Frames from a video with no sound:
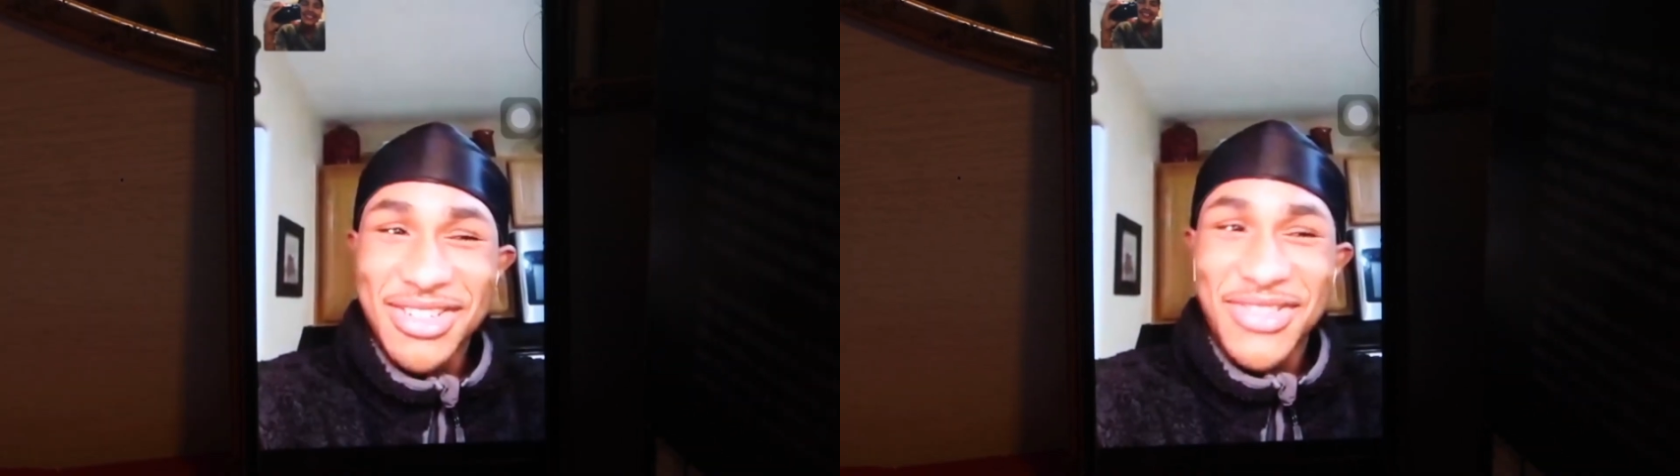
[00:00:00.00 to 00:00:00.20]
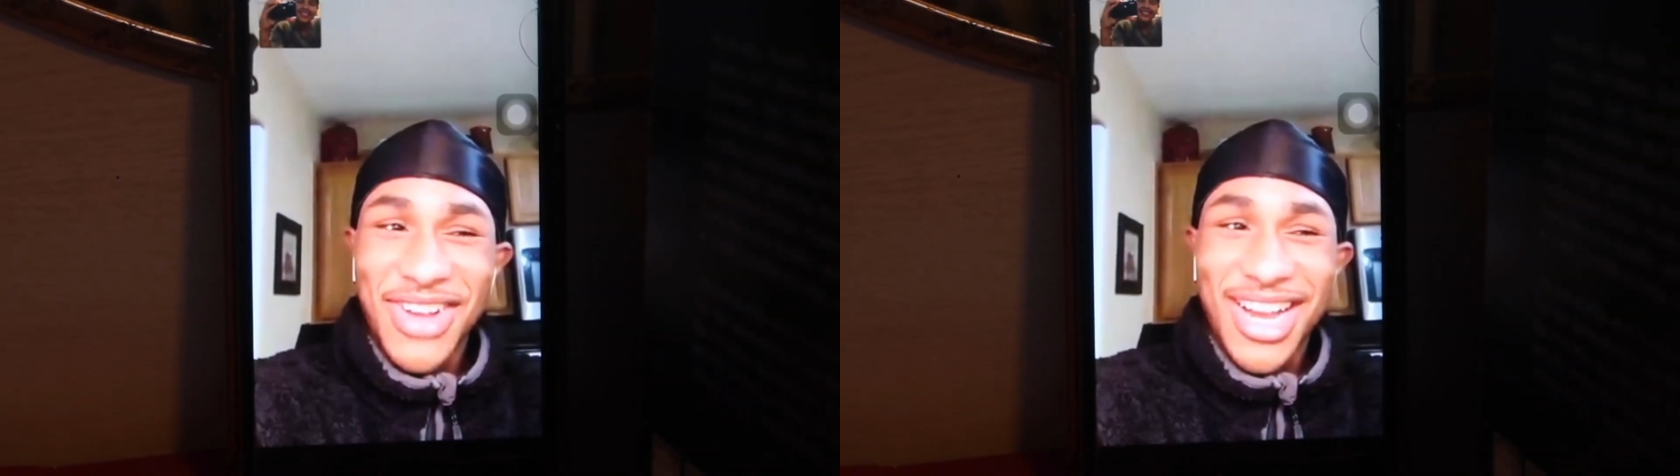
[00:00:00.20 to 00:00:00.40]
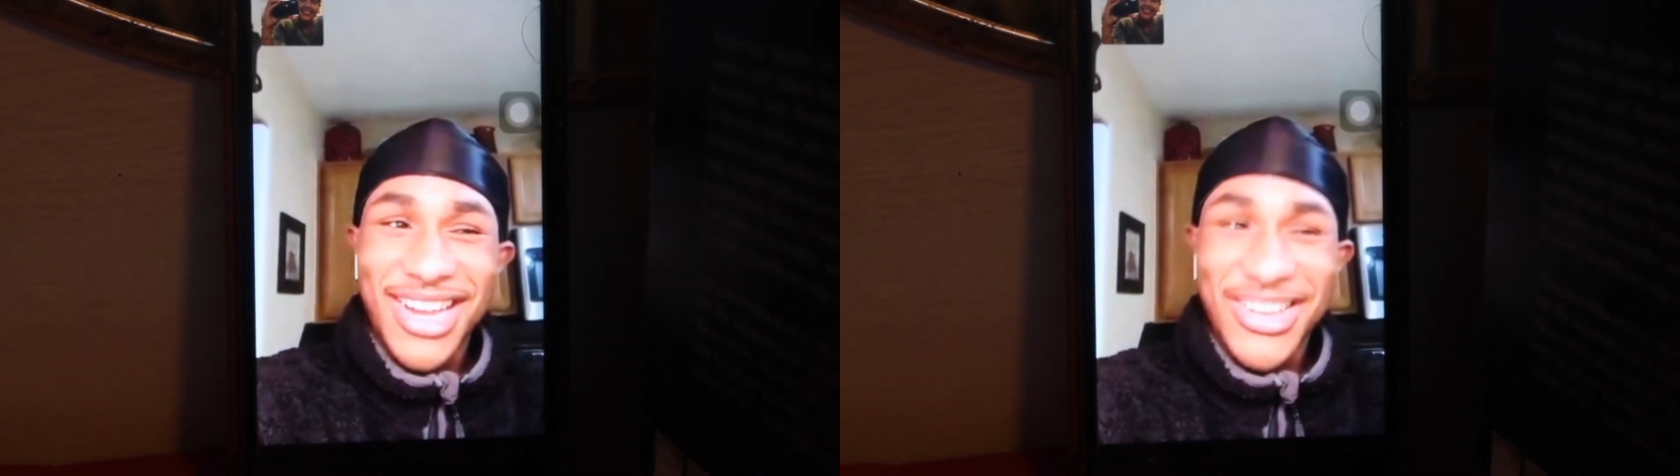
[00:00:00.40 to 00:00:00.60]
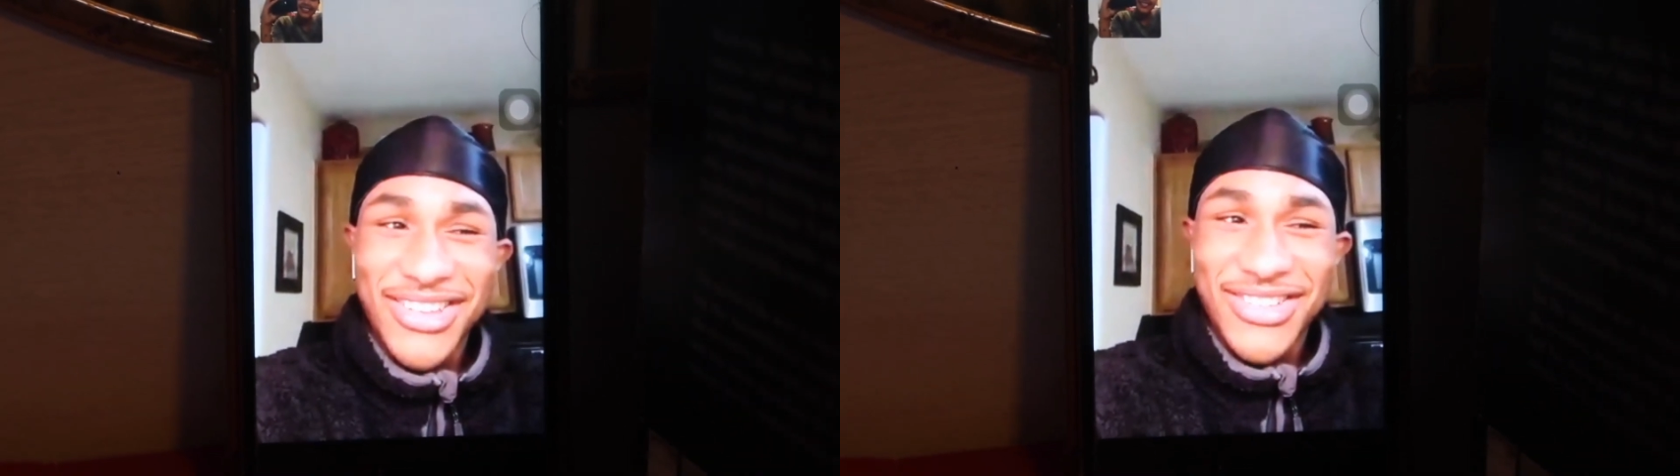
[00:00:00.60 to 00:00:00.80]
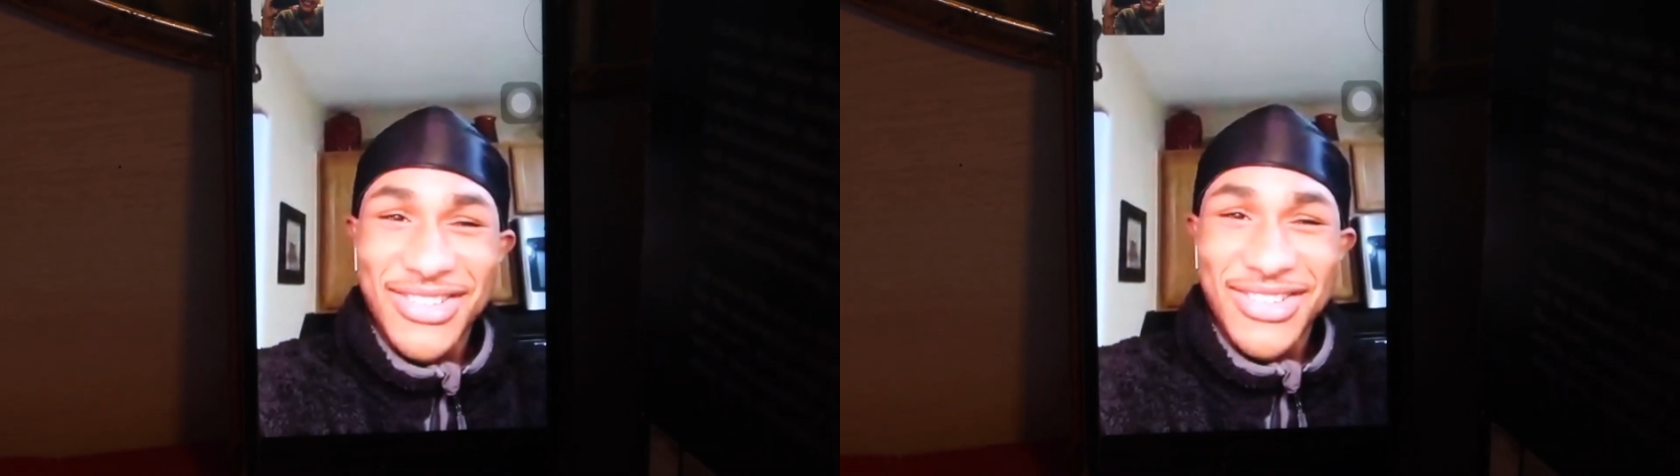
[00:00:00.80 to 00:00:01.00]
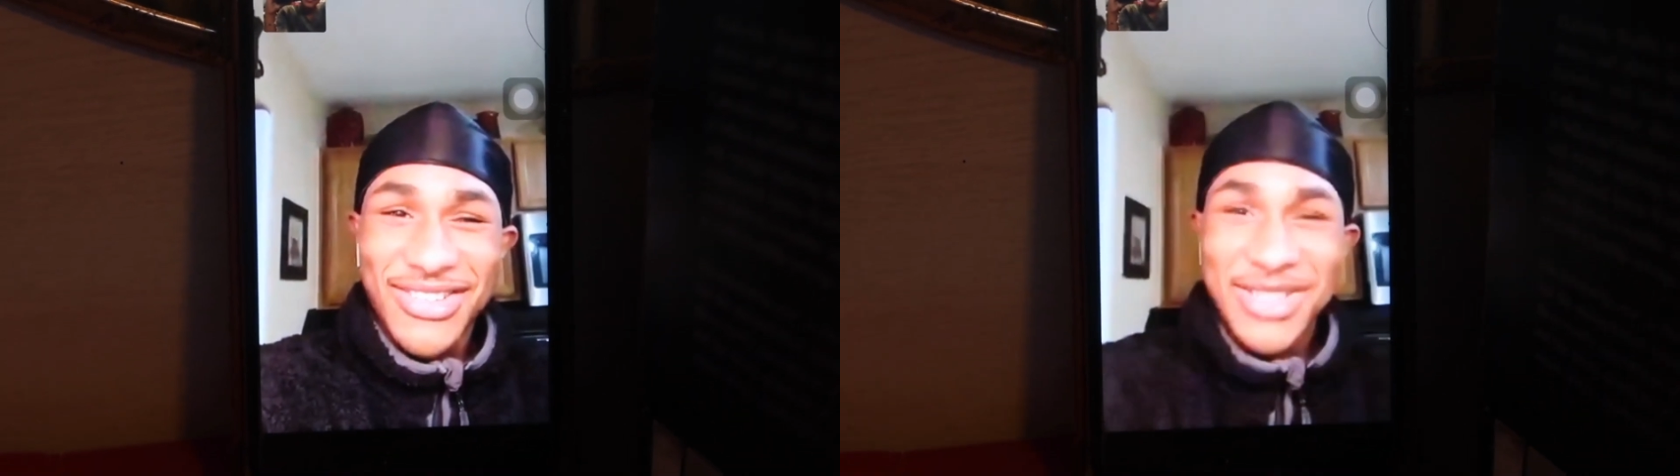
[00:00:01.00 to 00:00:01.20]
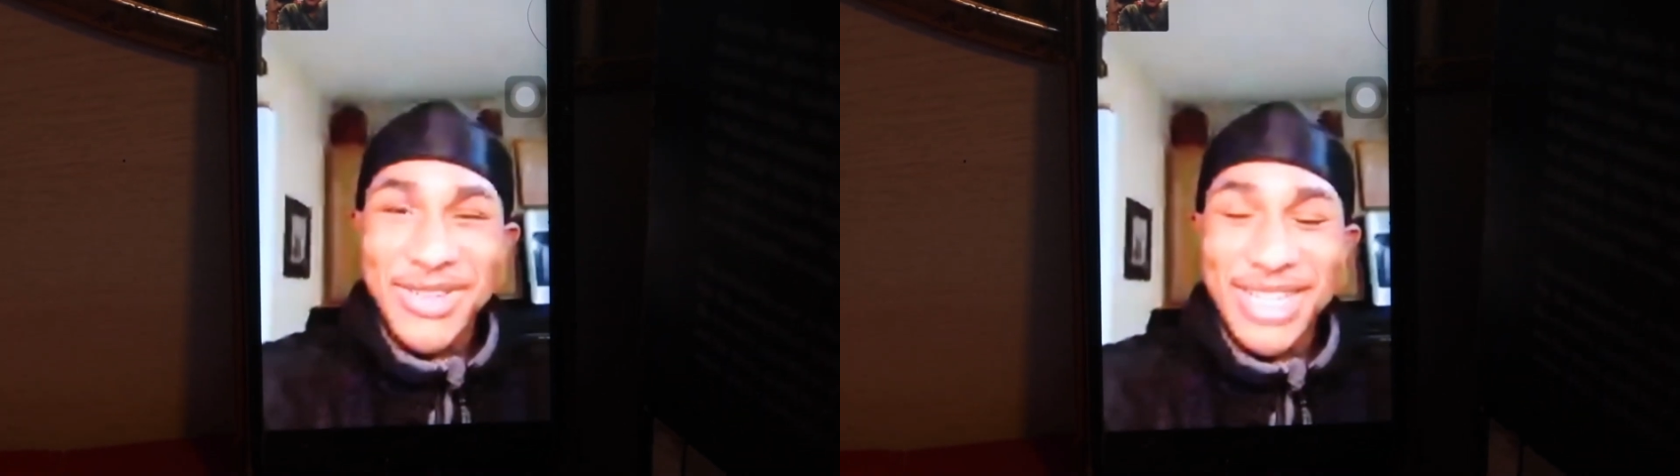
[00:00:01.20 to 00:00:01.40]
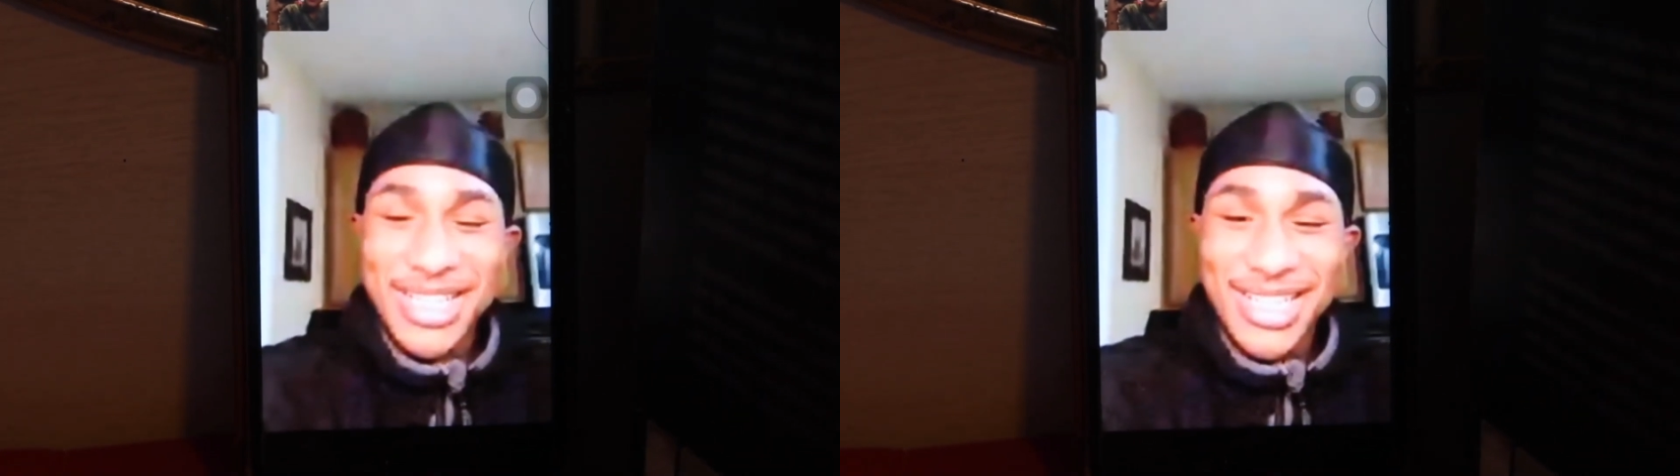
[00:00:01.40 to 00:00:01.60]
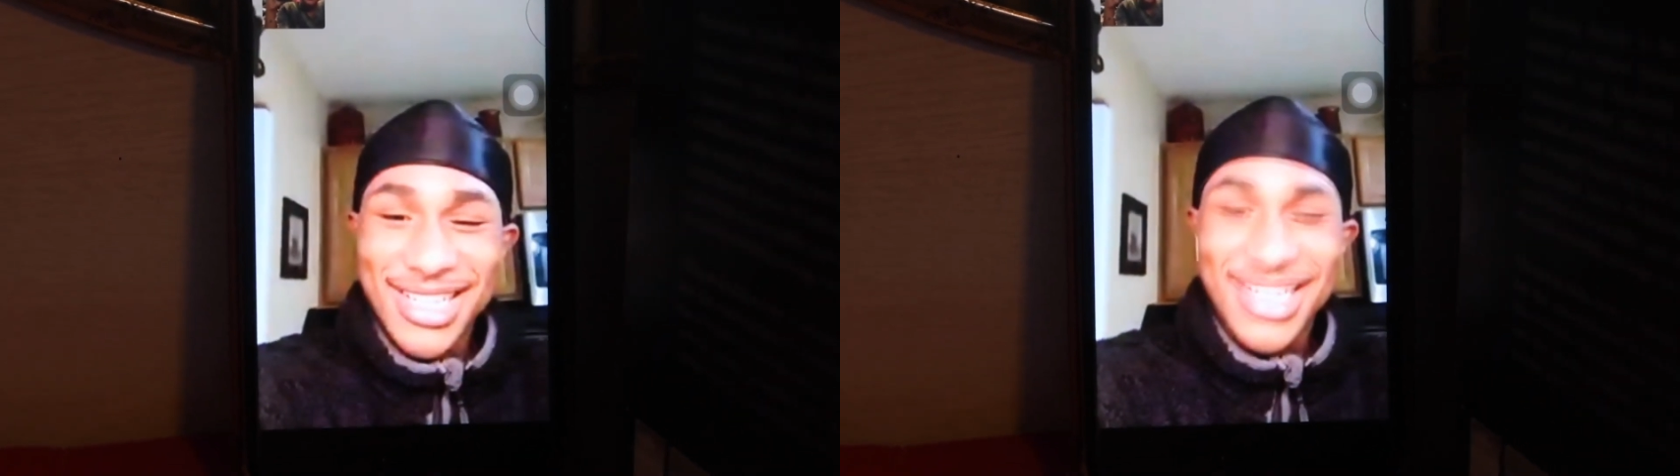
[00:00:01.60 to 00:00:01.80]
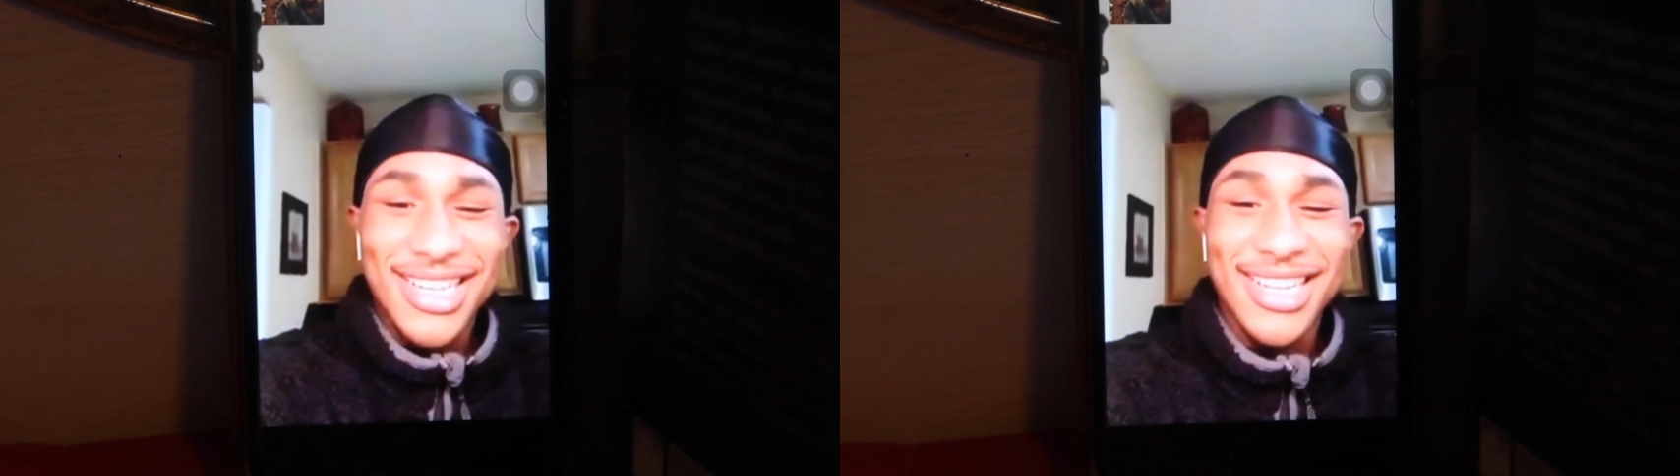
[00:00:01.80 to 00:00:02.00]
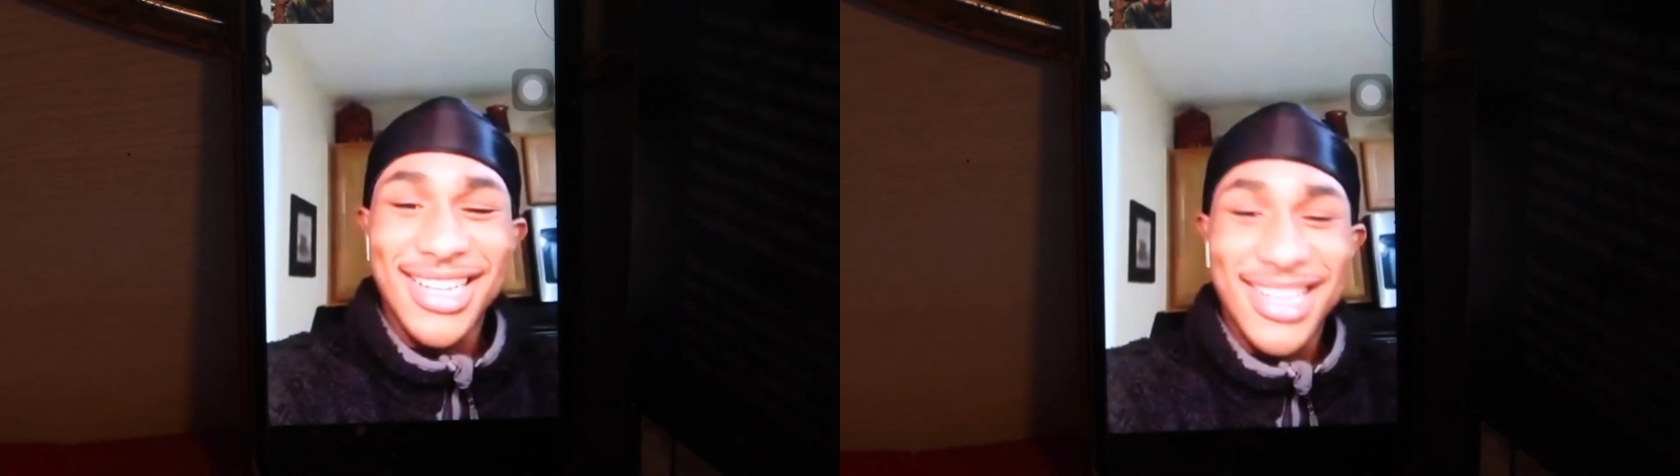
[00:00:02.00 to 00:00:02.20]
That was 5. Maybe 26, yeah.